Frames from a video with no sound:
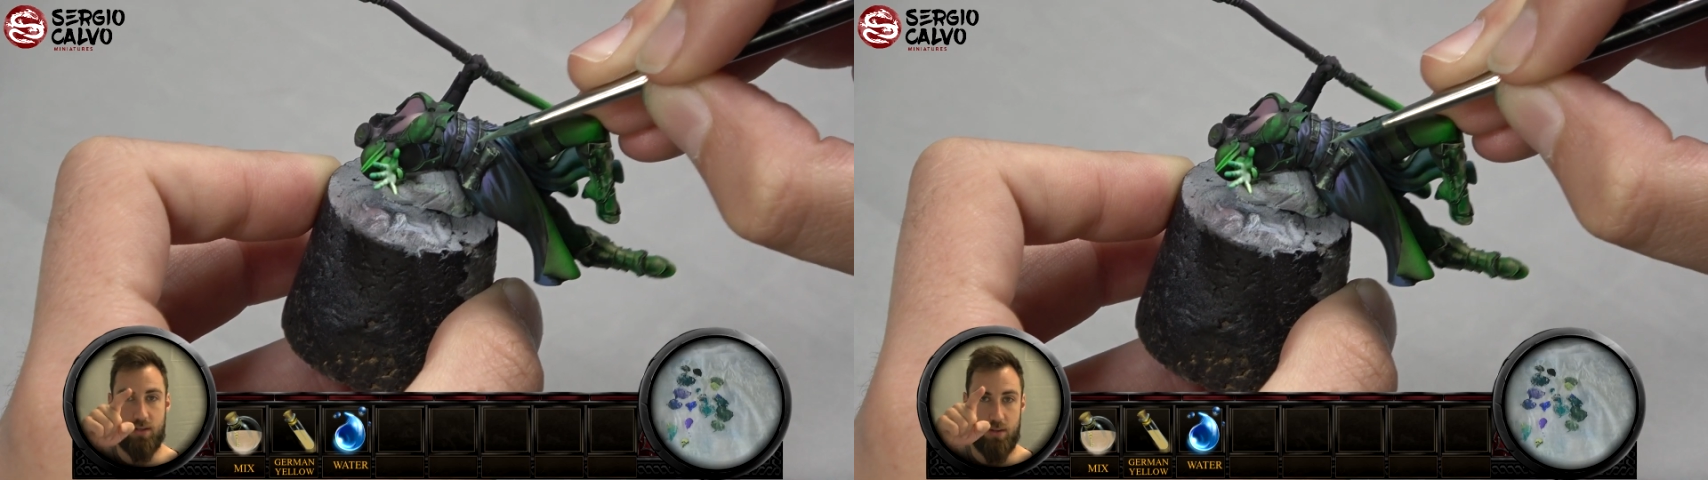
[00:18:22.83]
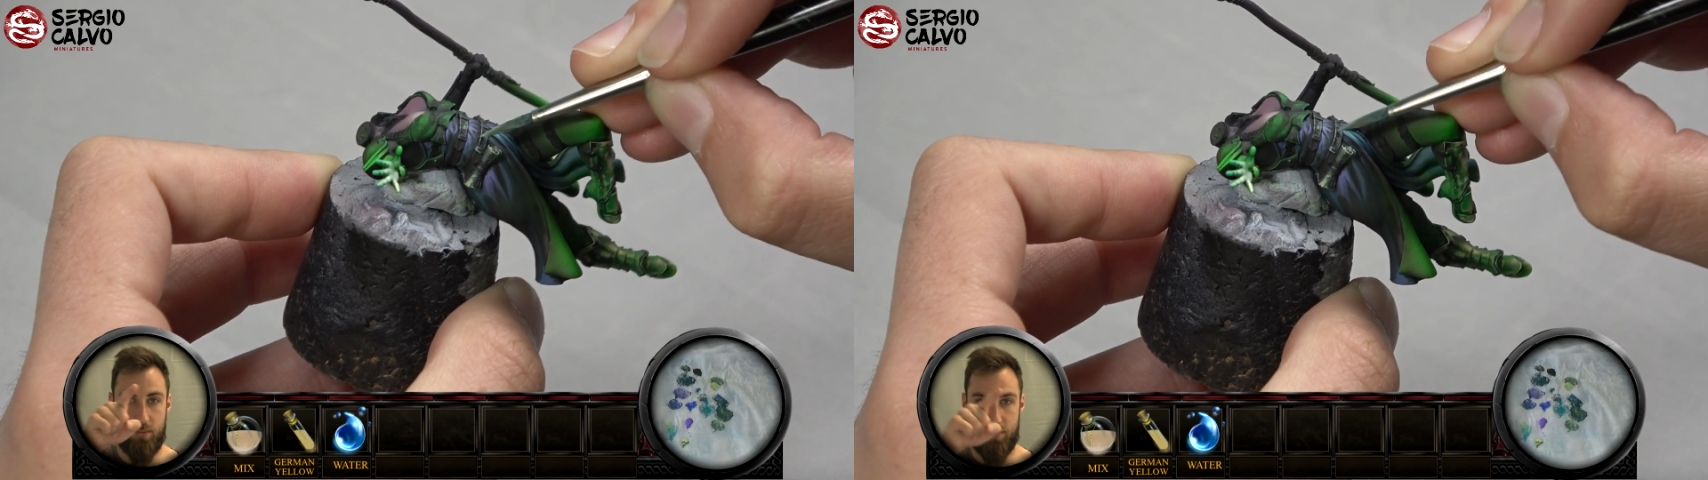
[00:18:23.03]

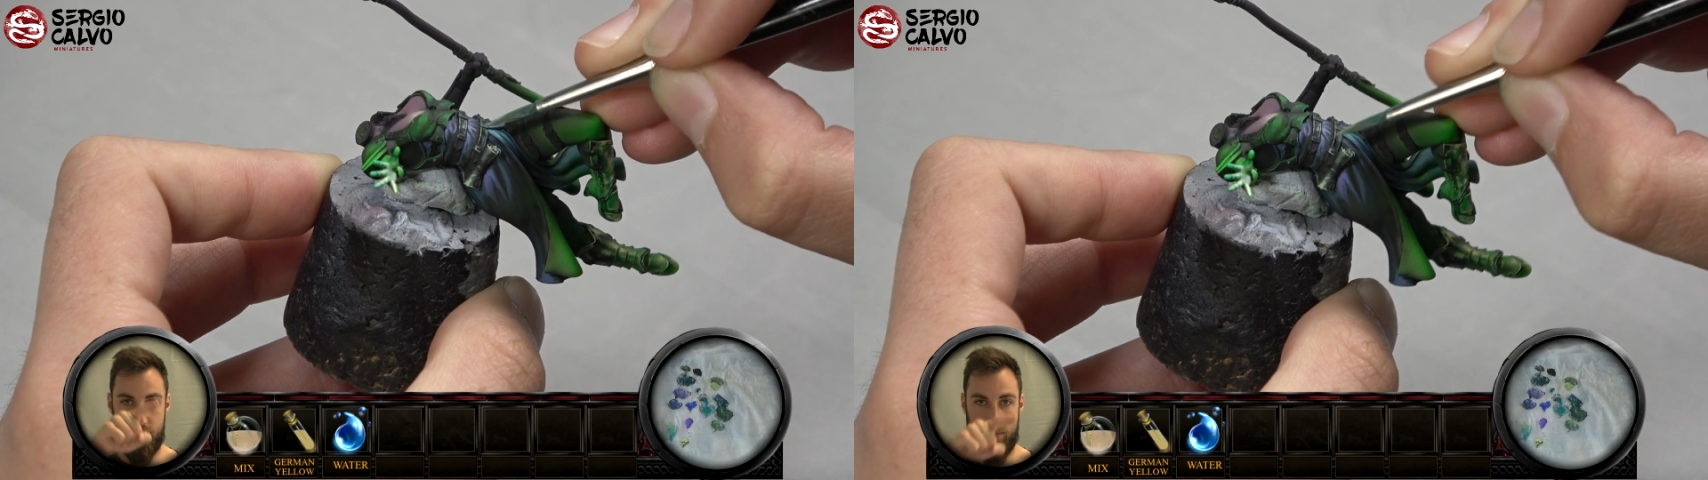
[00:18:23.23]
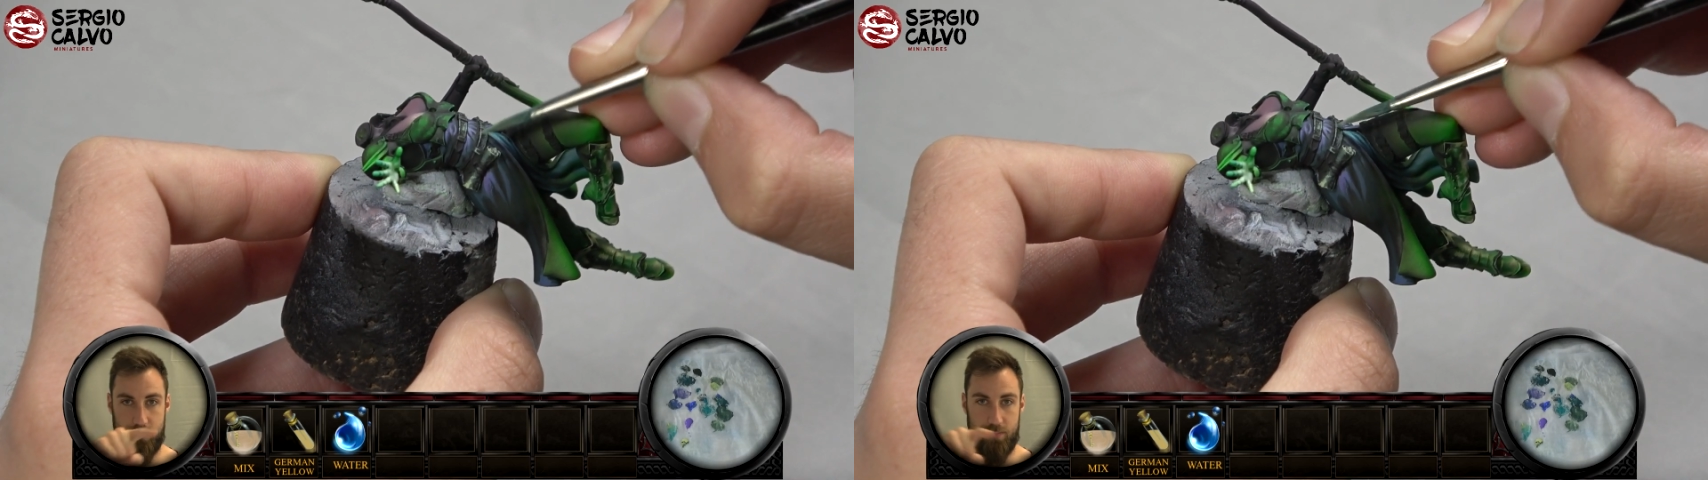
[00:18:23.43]
curve,
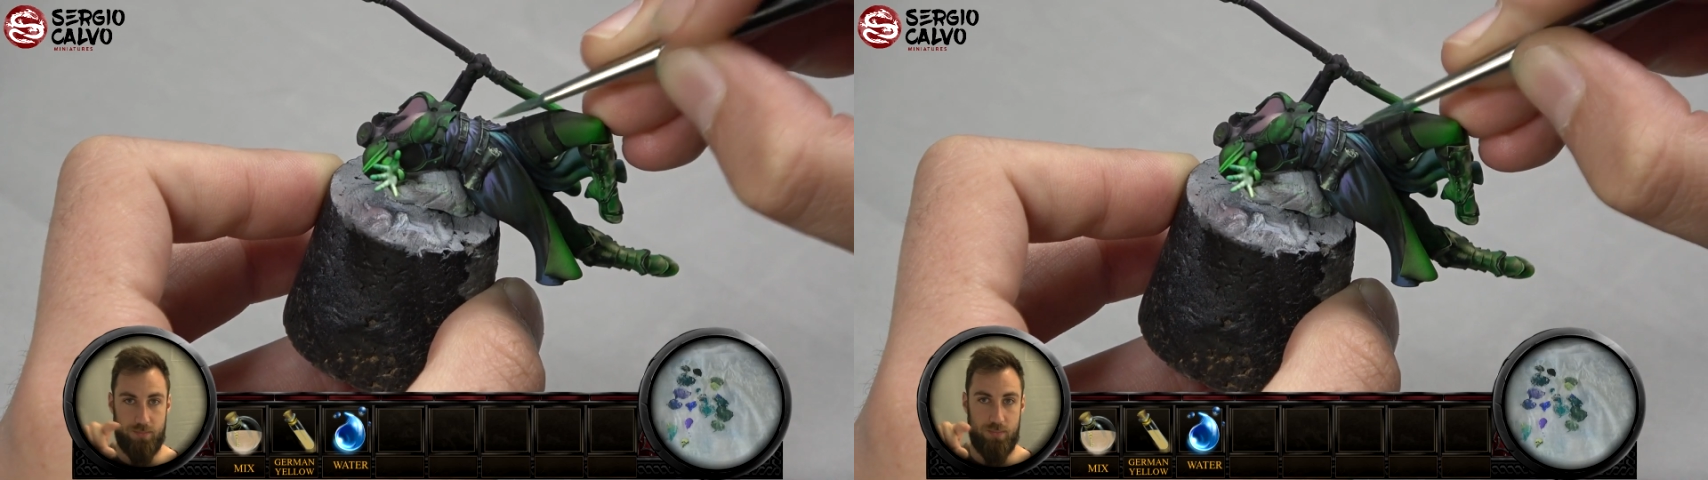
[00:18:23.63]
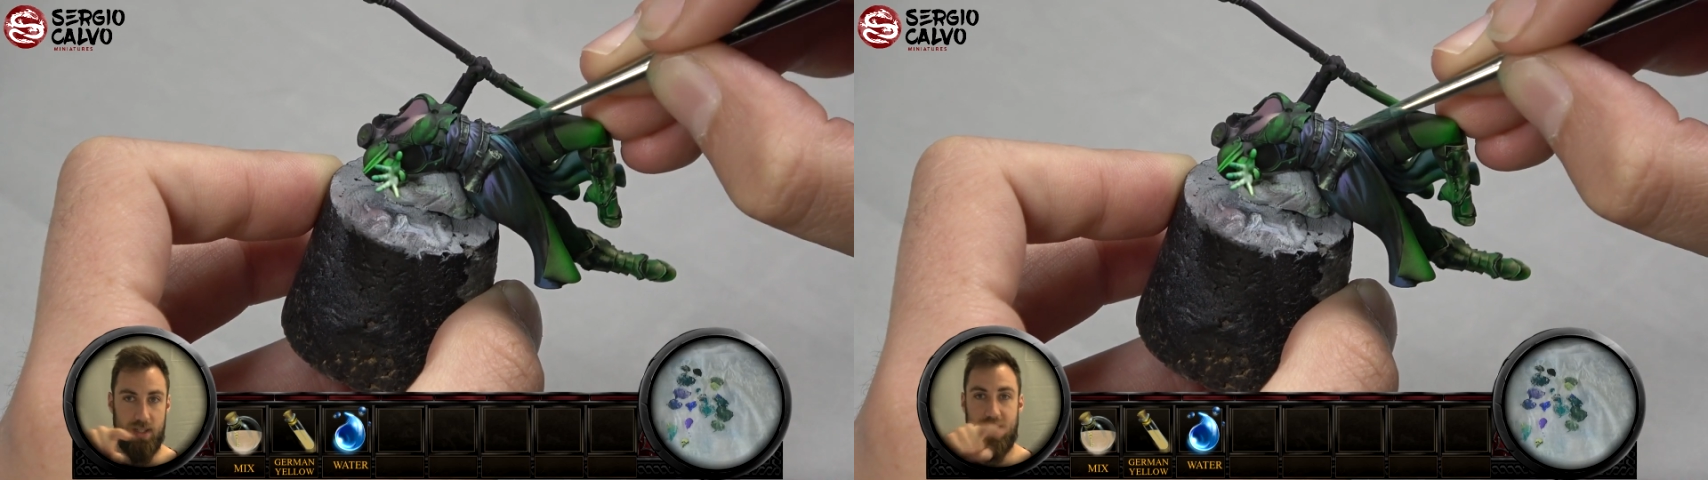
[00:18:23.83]

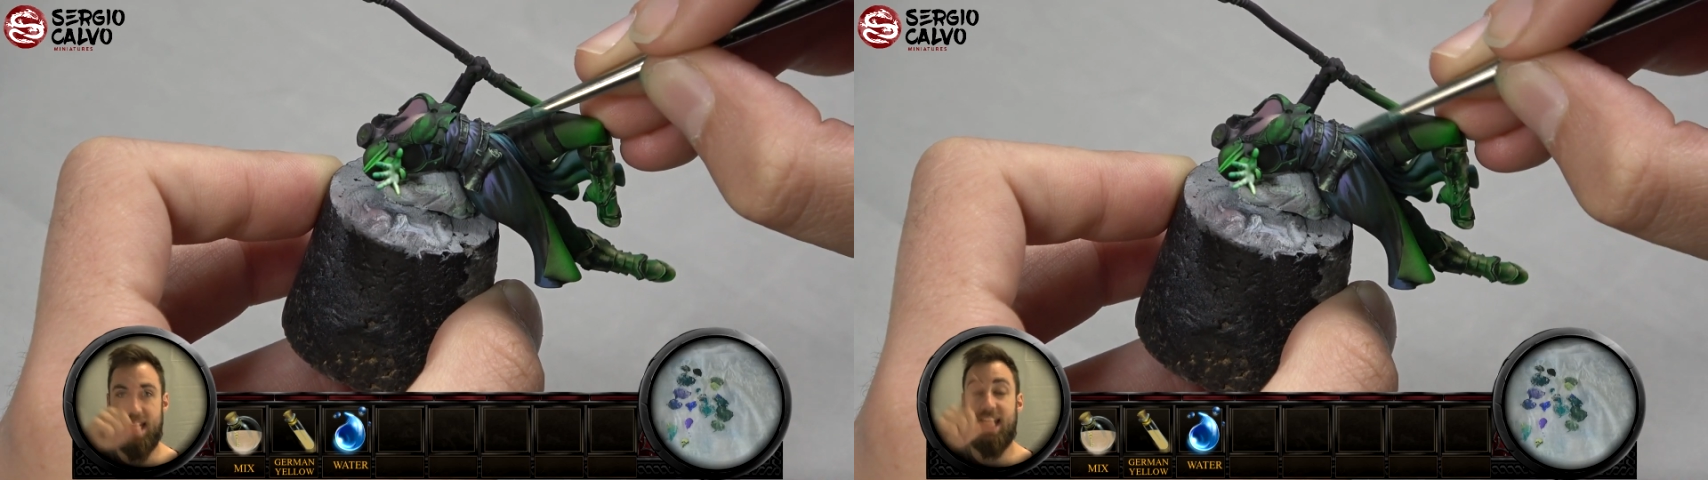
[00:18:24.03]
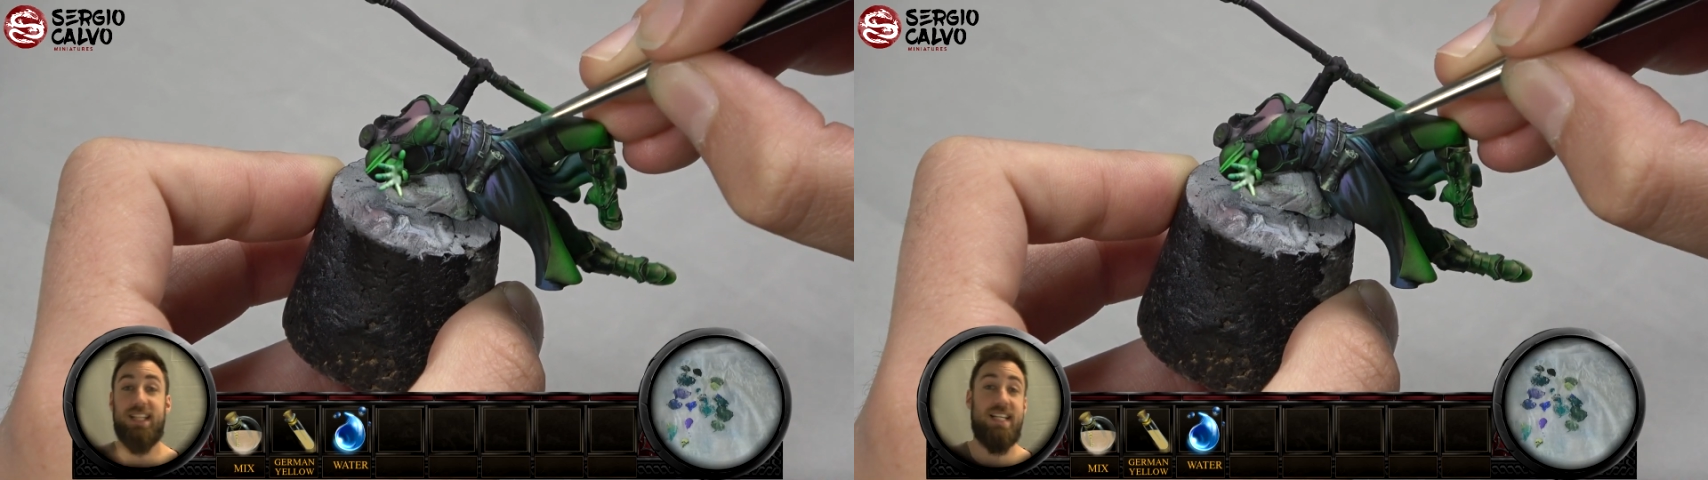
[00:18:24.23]
like
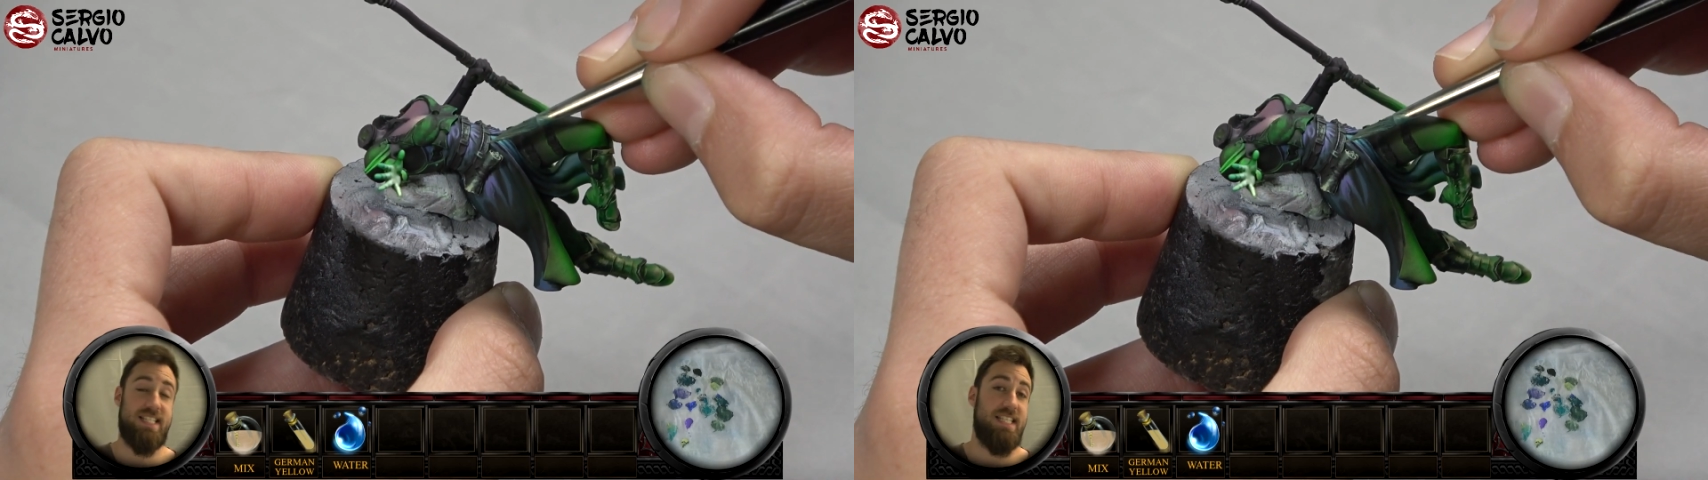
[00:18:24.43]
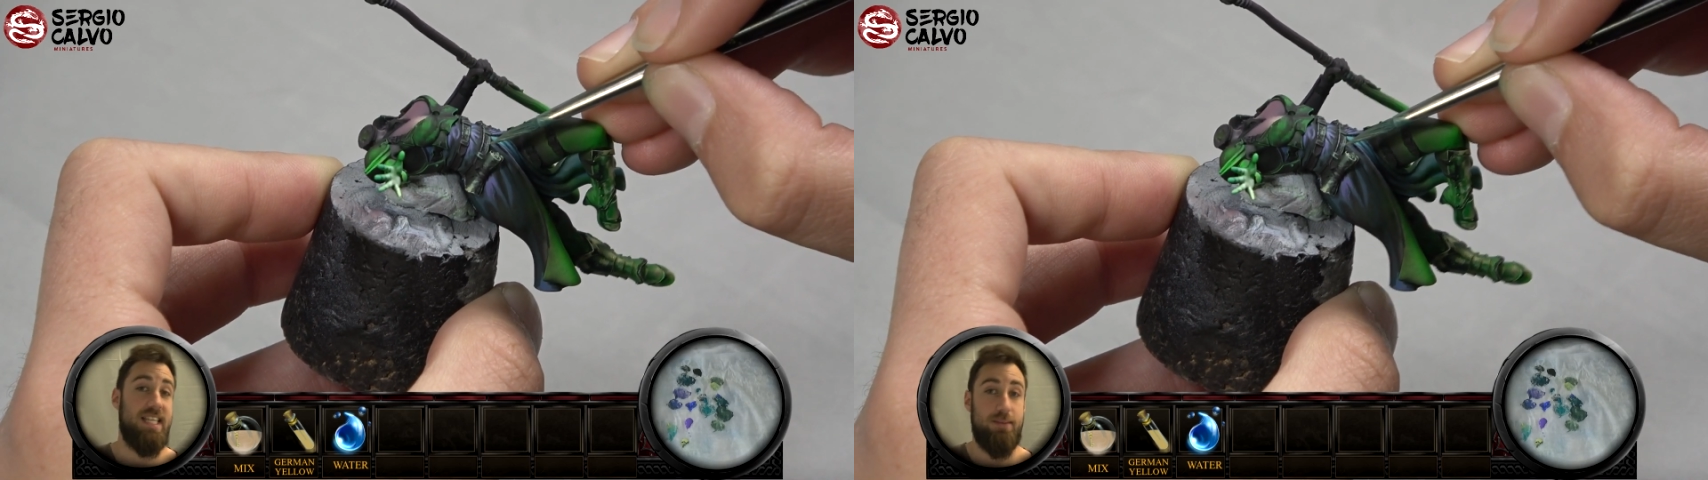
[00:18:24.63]
a letter
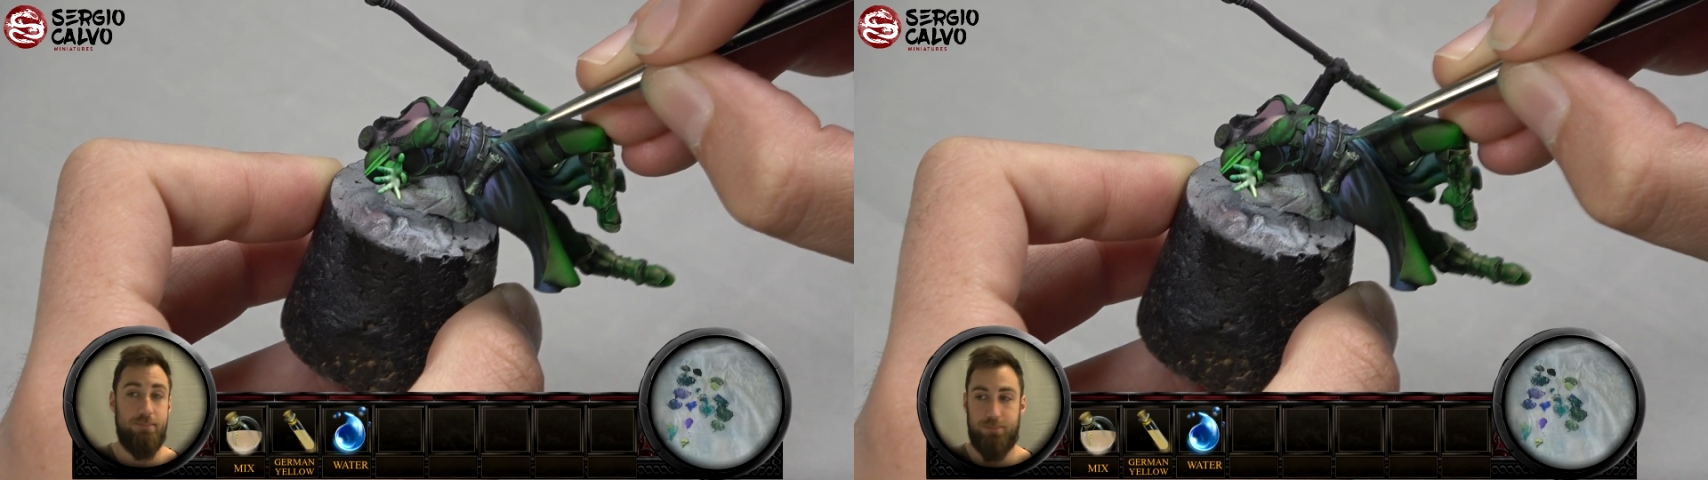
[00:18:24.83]
C.